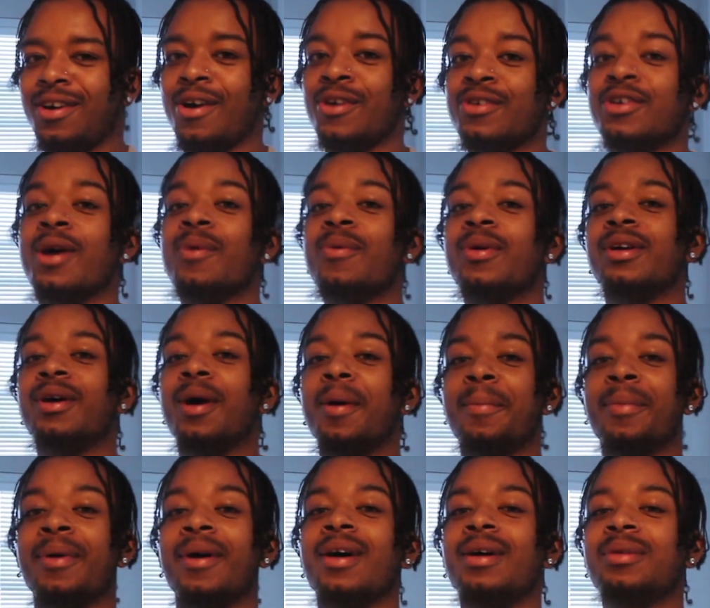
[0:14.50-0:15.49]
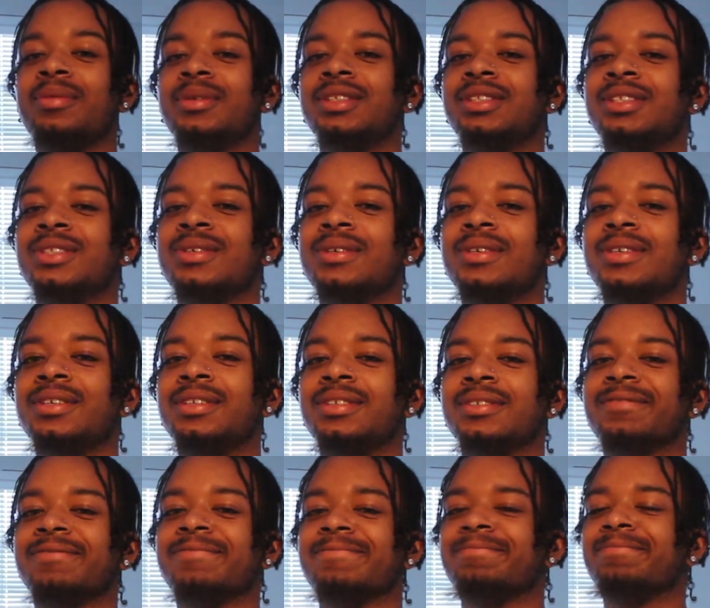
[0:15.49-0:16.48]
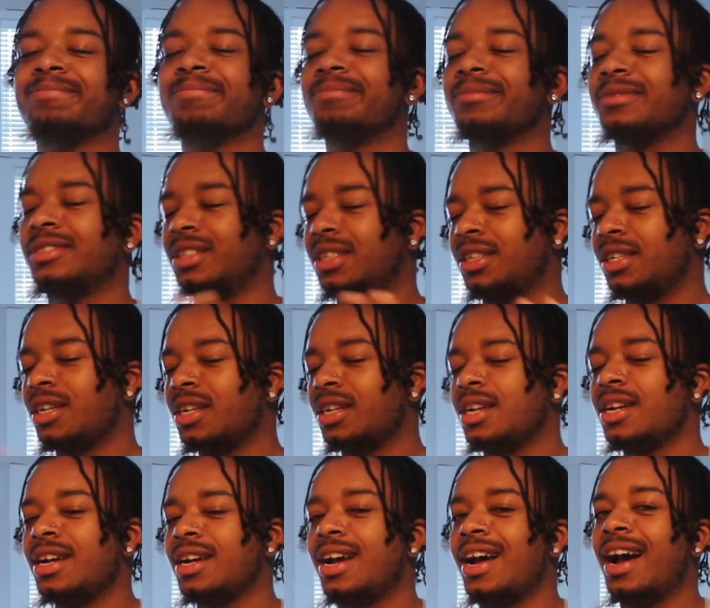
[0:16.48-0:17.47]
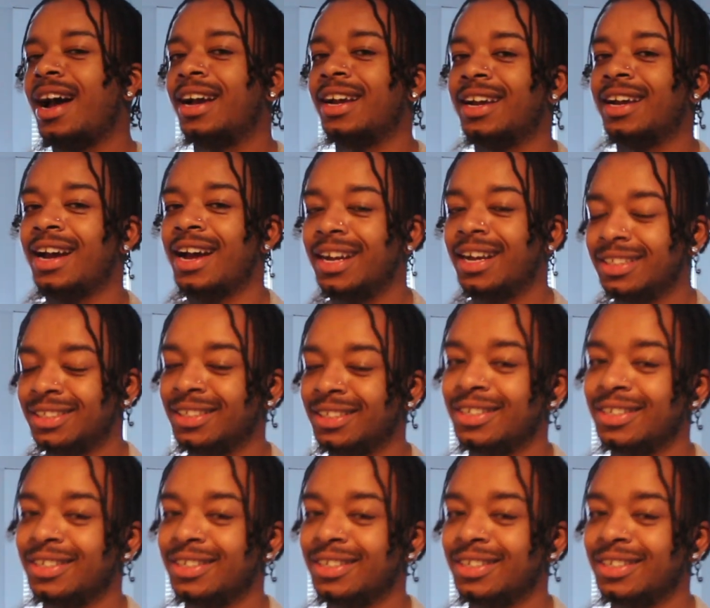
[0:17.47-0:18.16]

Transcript: Oh y'all want an apartment tour? I got